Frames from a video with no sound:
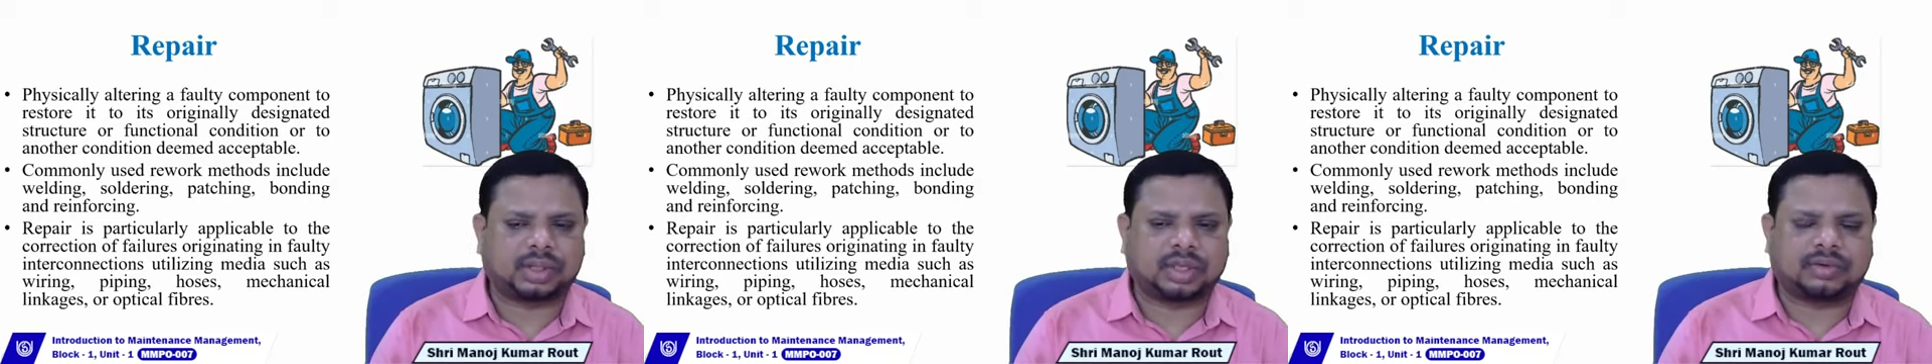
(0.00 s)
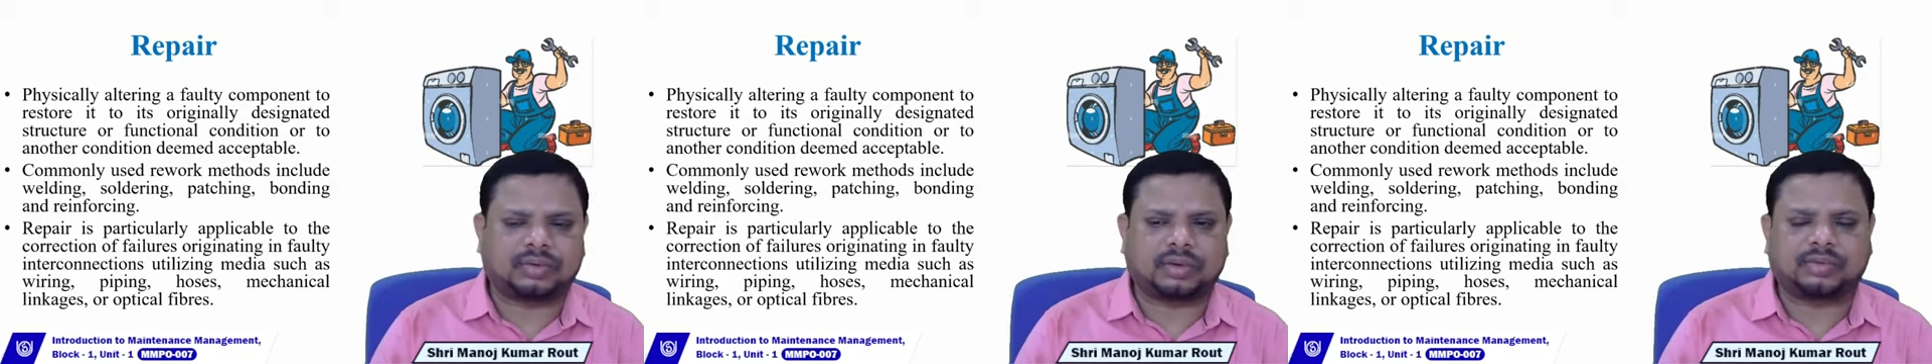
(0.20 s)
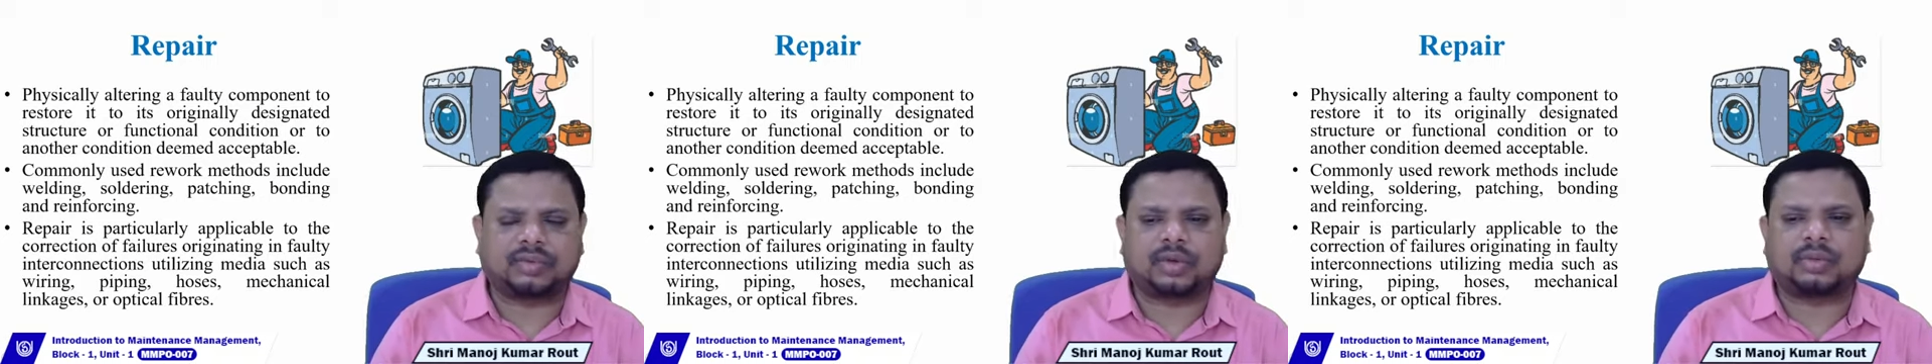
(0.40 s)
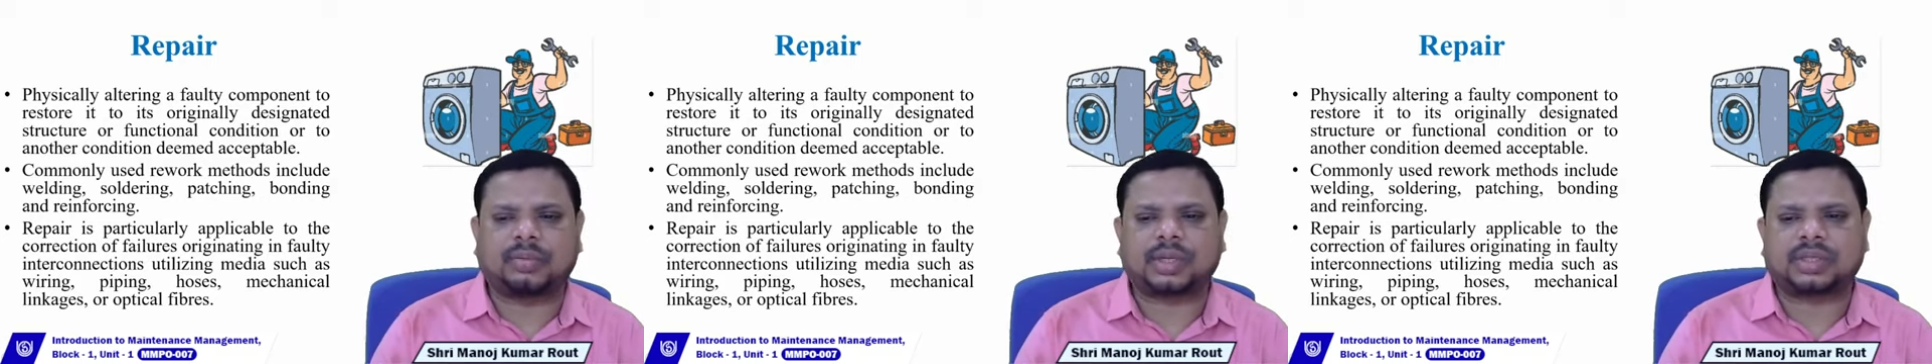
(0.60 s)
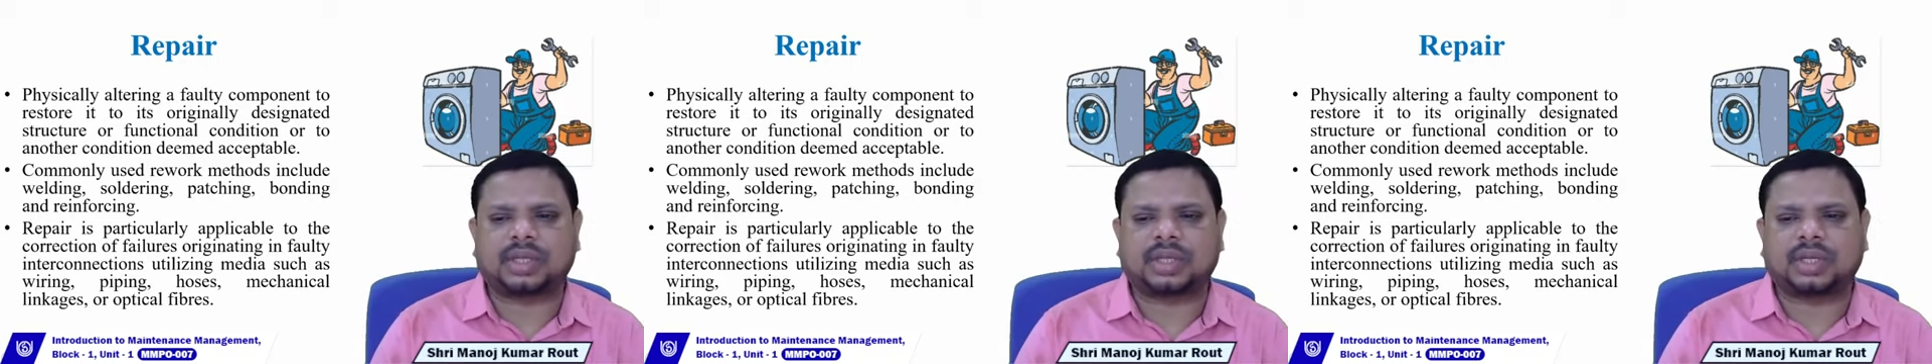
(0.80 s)
if your
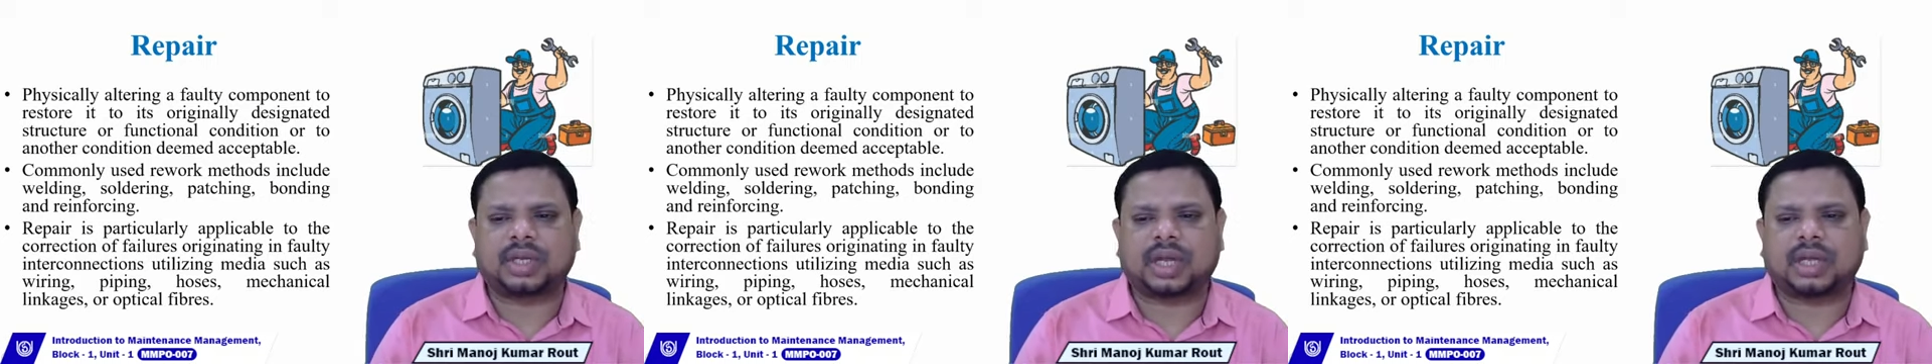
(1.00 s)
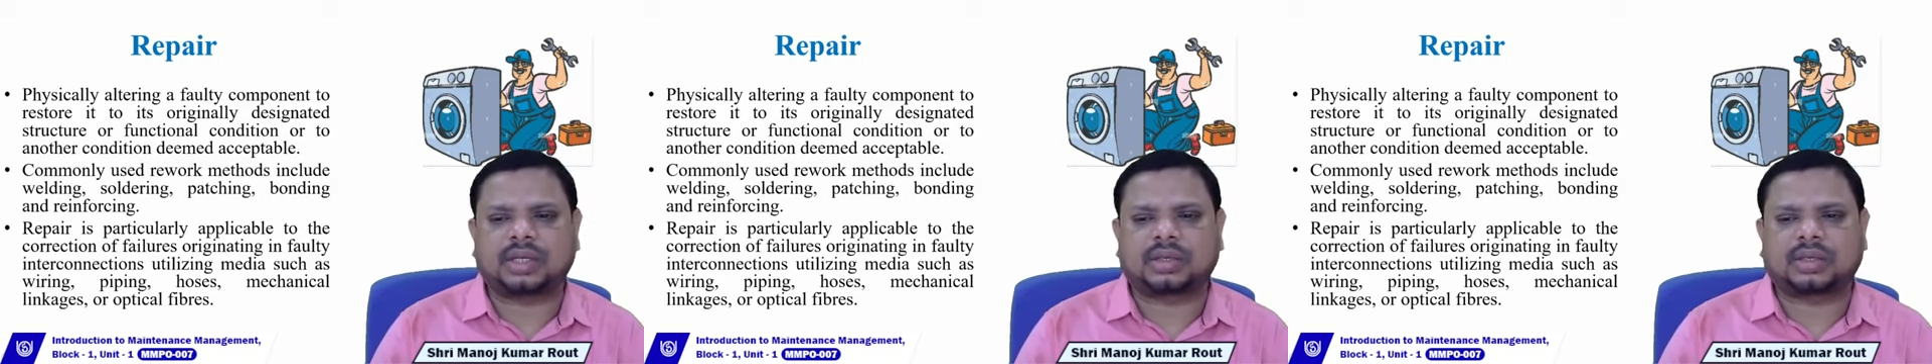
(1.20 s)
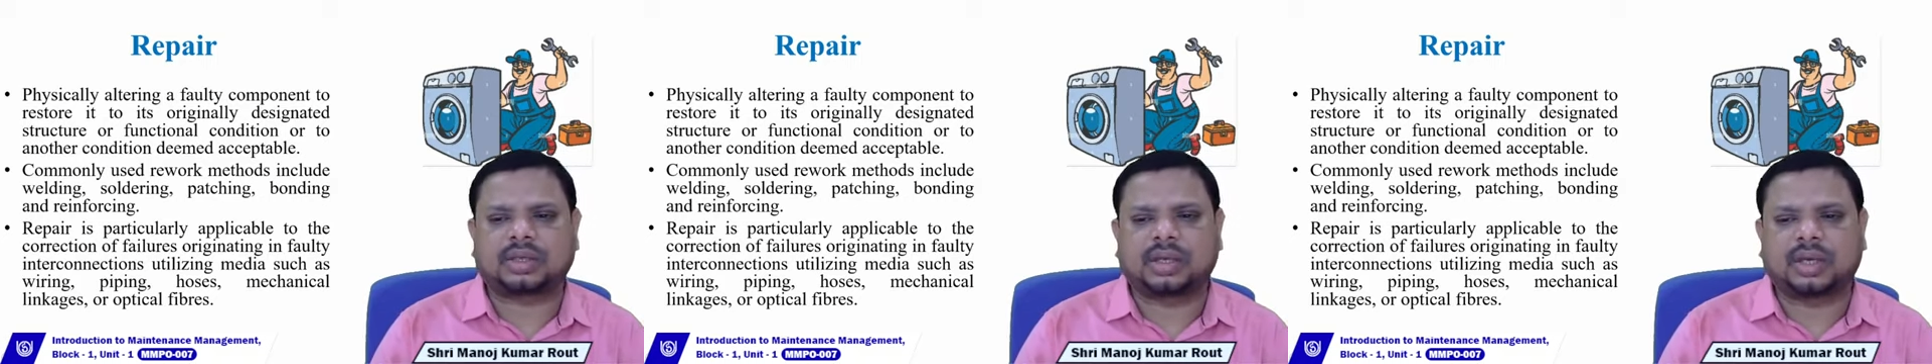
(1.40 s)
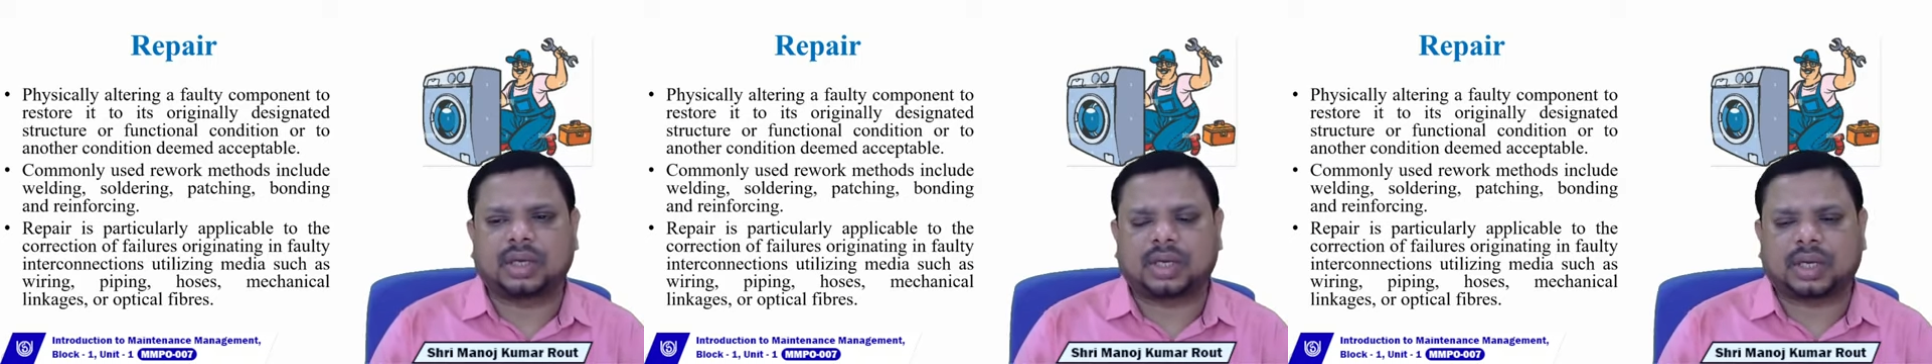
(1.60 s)
machine has